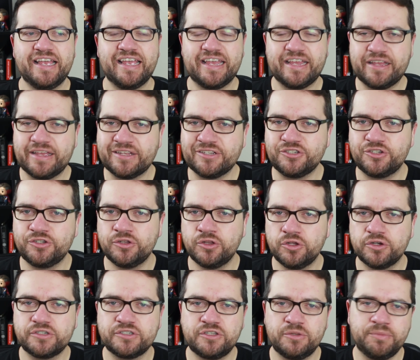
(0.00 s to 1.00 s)
it, it
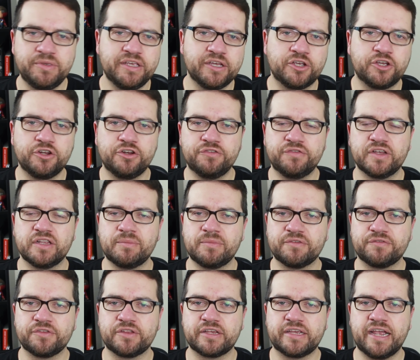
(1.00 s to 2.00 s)
looks to be a good development for the